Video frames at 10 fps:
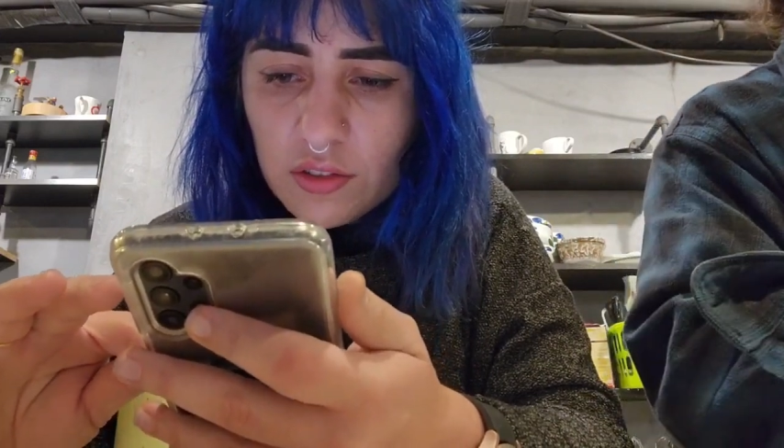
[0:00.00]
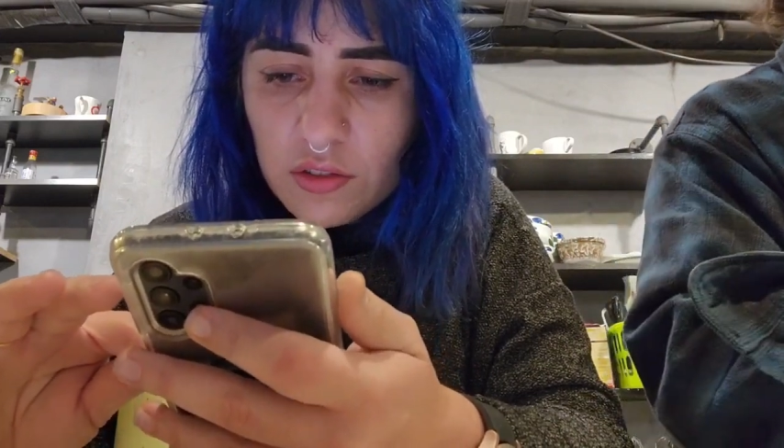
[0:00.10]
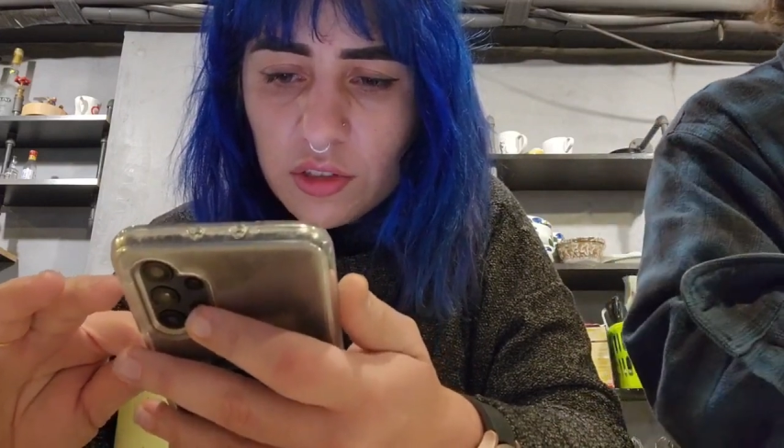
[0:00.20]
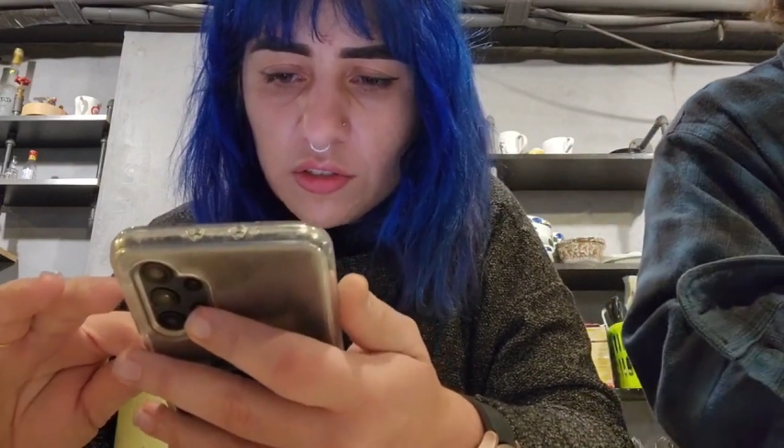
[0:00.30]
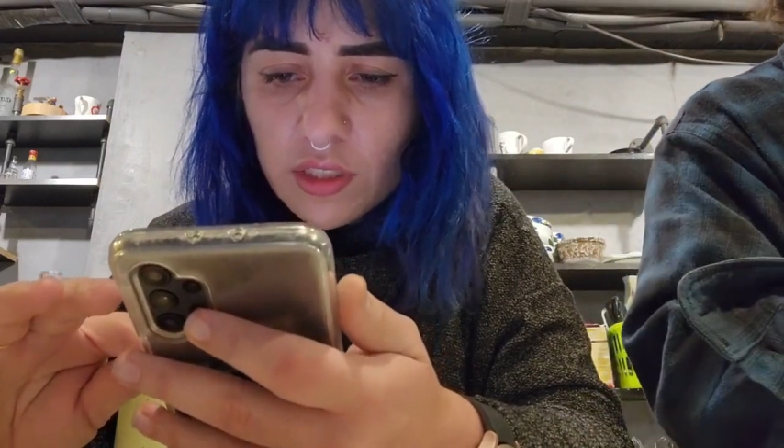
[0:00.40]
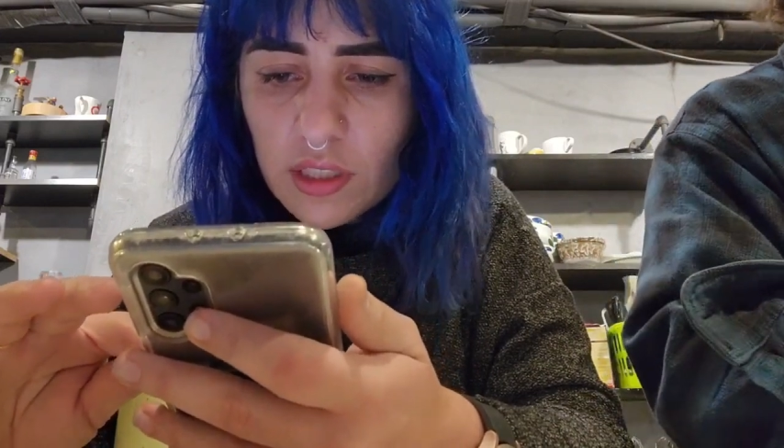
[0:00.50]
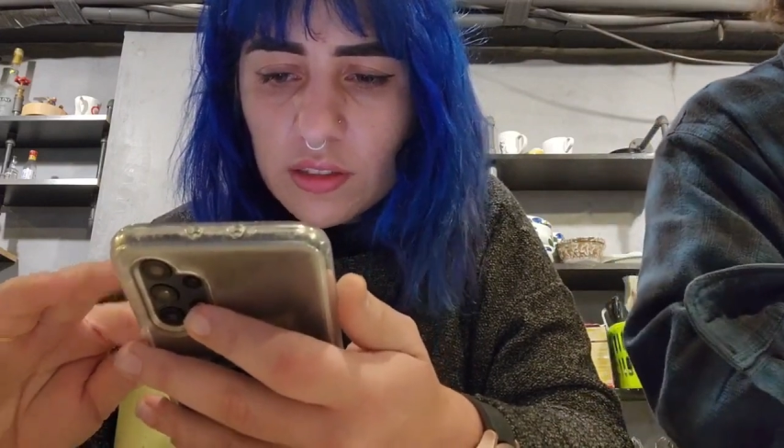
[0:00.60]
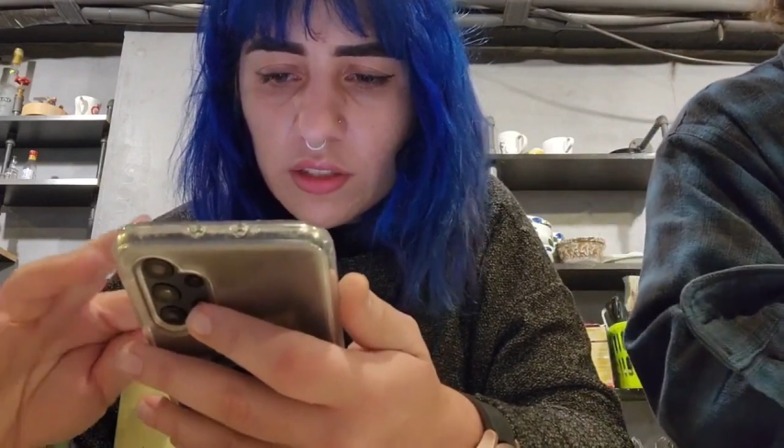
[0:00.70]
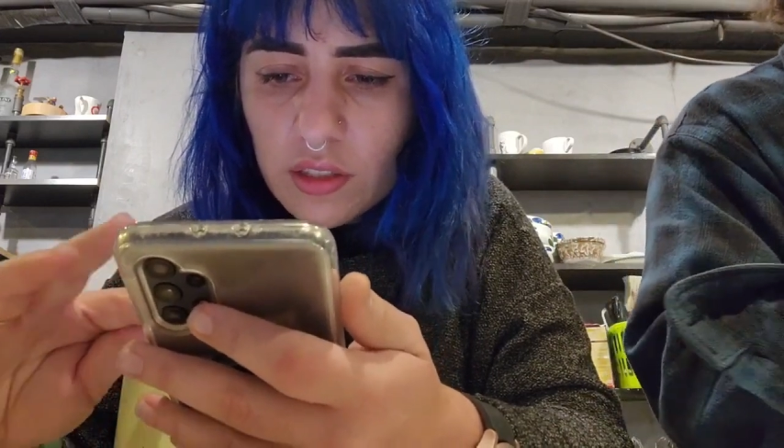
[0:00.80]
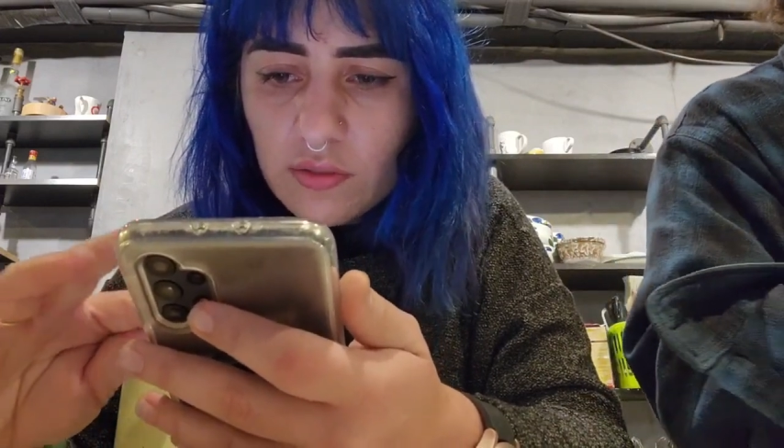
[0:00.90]
usually drink
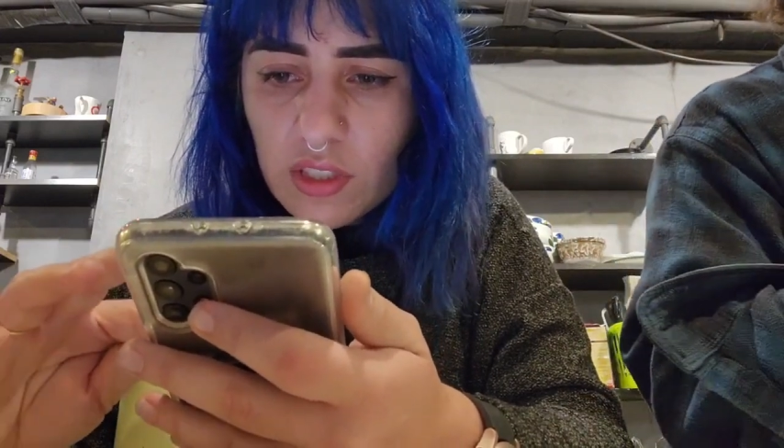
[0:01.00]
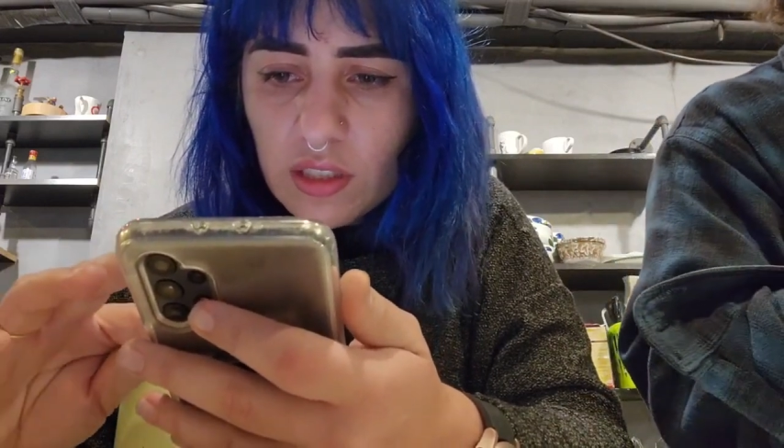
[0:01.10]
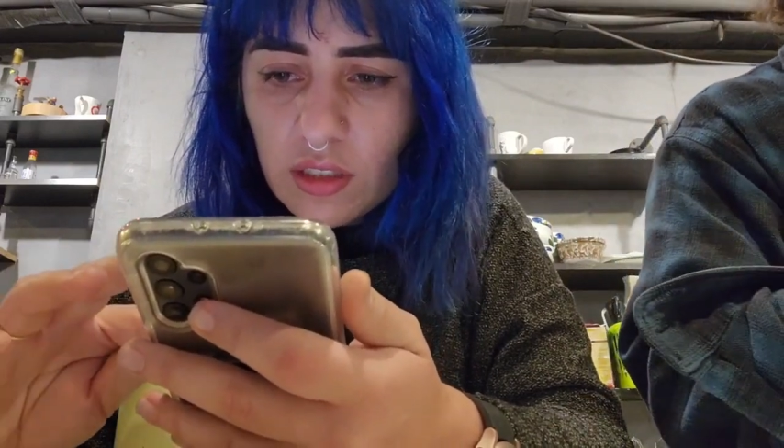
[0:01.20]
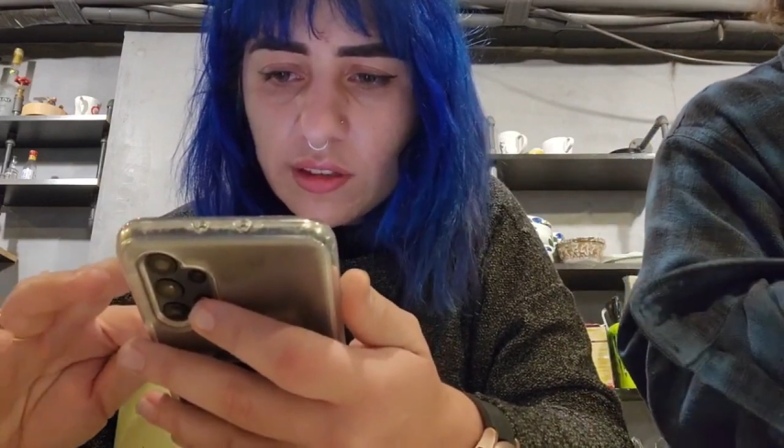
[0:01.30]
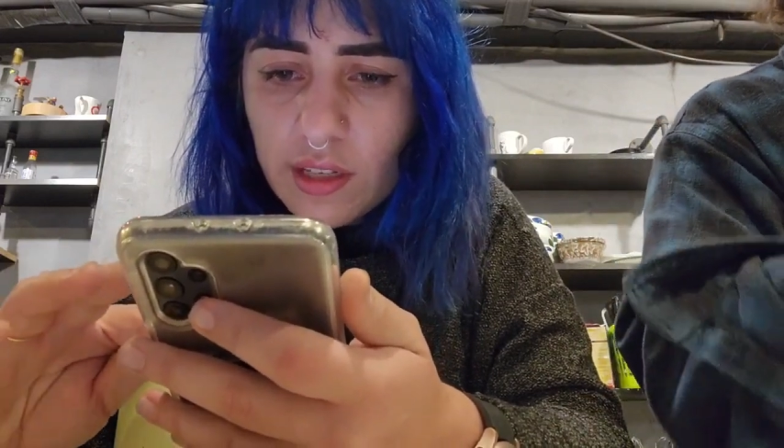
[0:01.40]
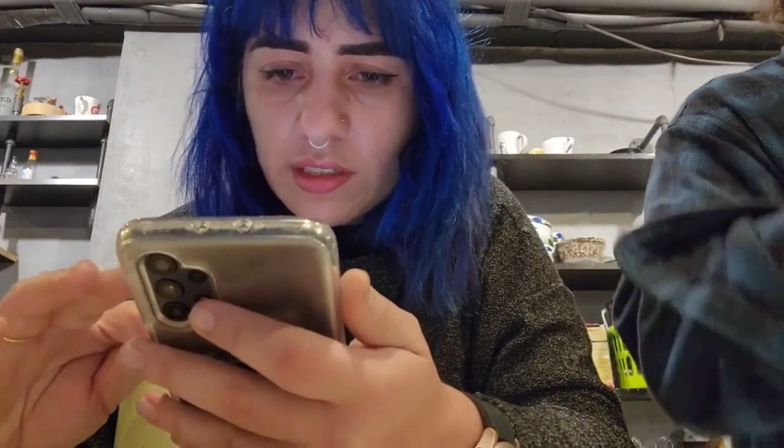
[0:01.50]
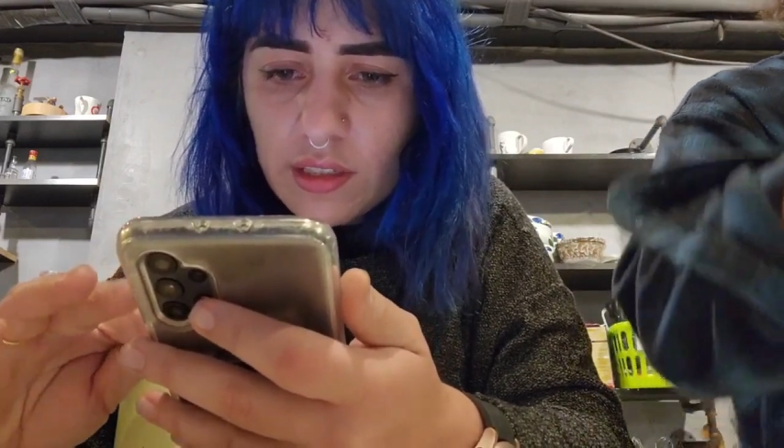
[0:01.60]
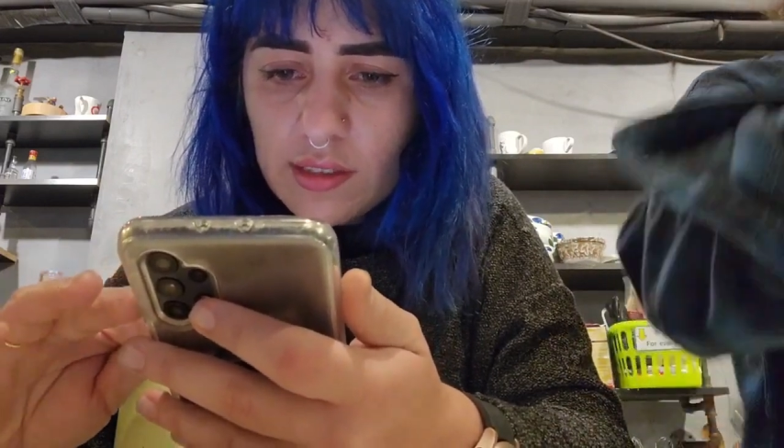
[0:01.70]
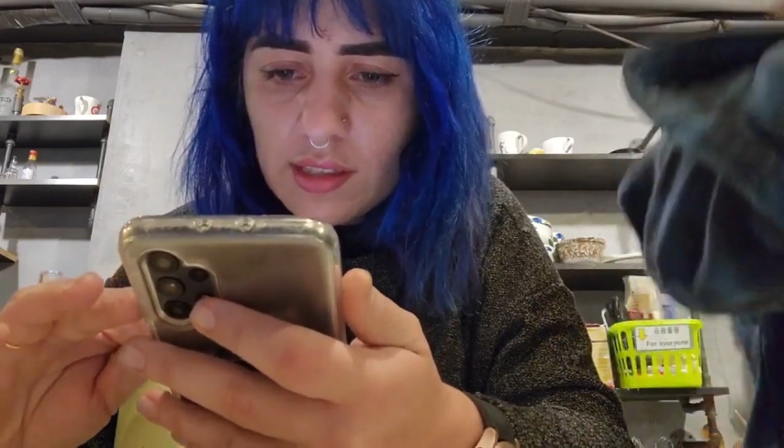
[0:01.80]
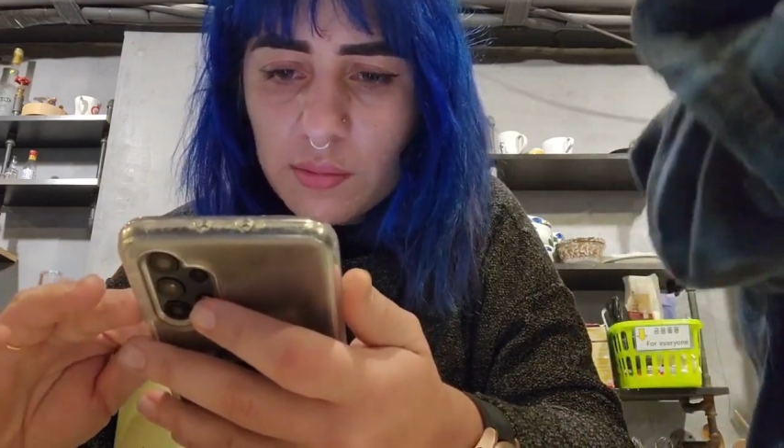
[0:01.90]
as a convenient, light, and
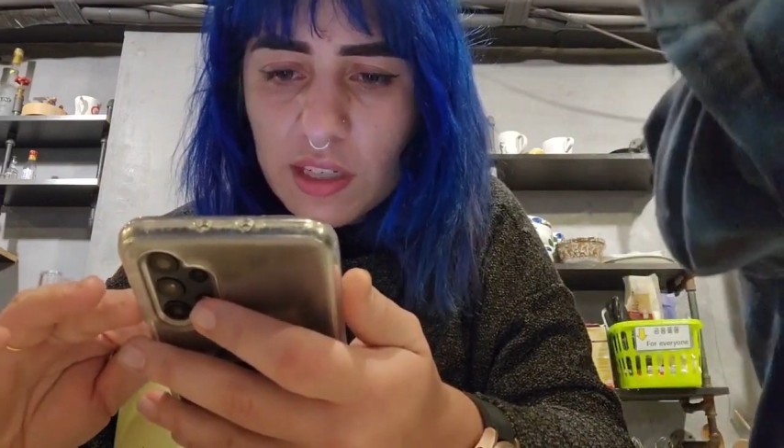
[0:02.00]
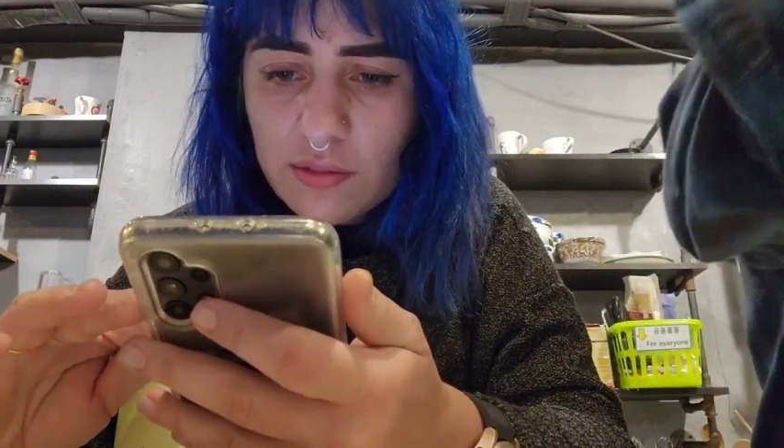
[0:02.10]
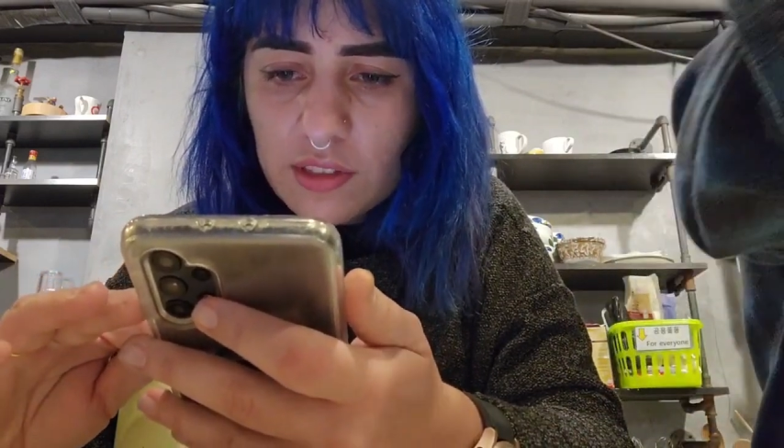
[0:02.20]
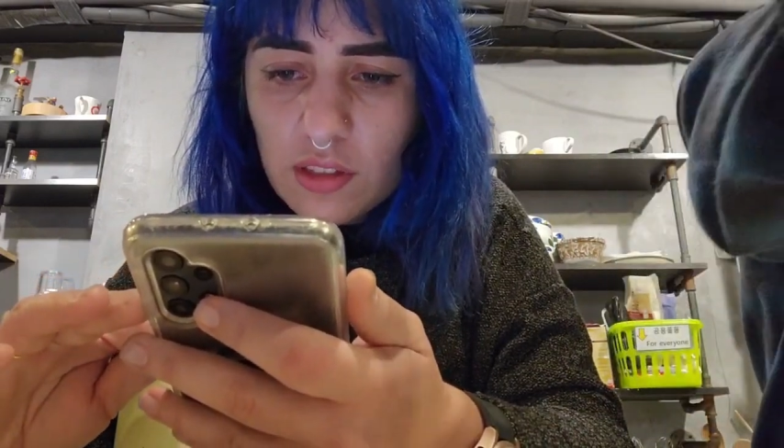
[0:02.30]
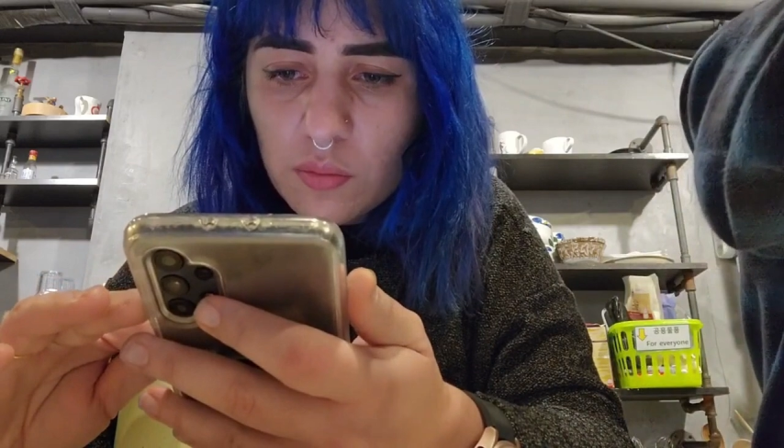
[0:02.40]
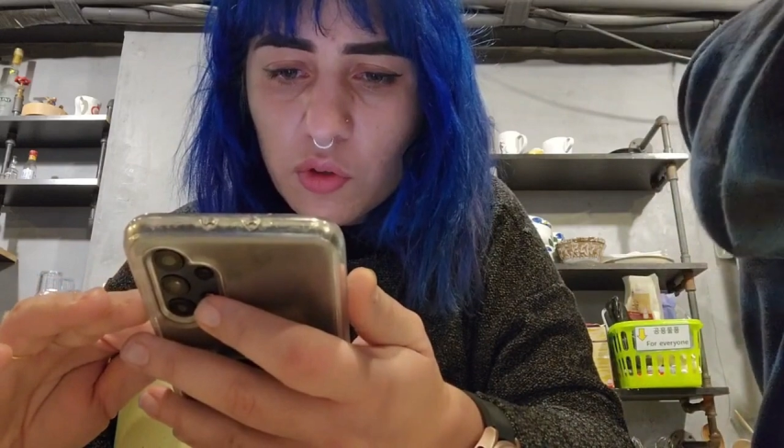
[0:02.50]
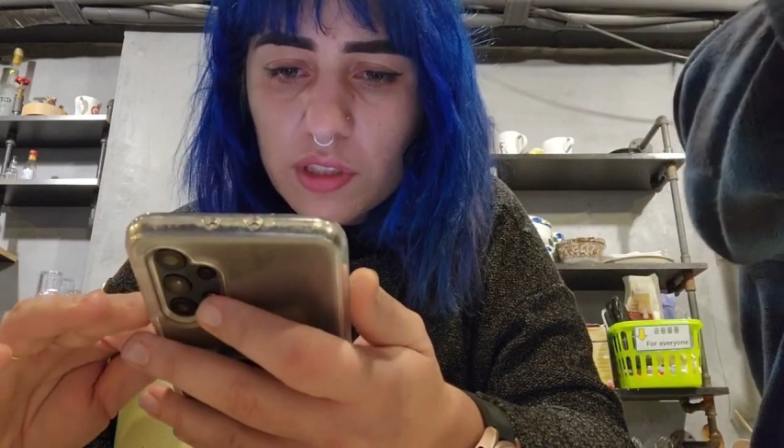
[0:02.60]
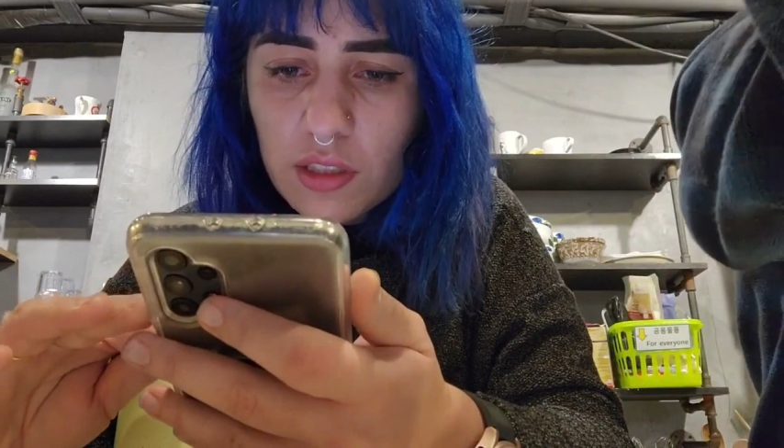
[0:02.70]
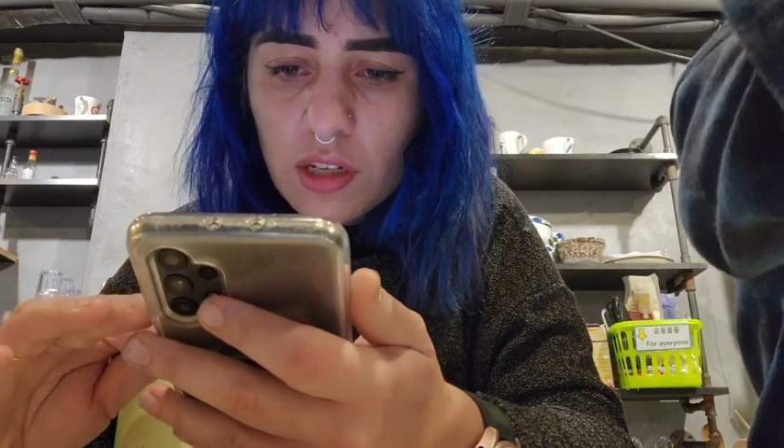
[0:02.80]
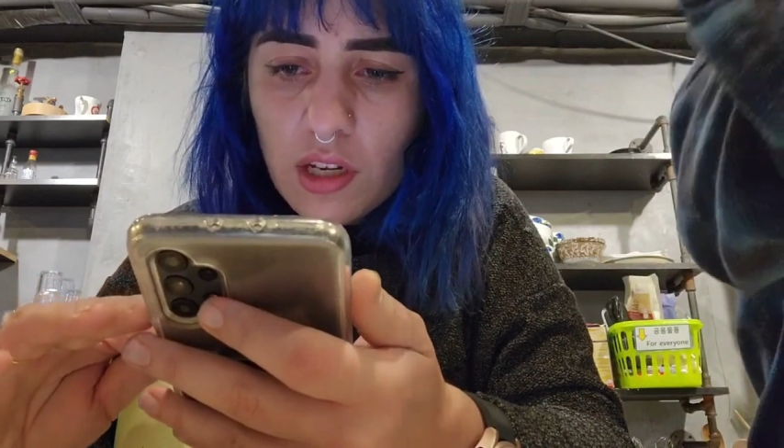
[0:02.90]
easy breakfast in the
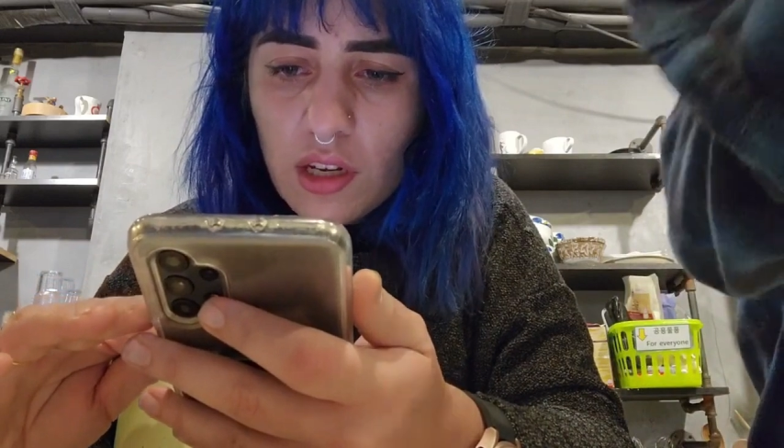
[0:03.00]
morning,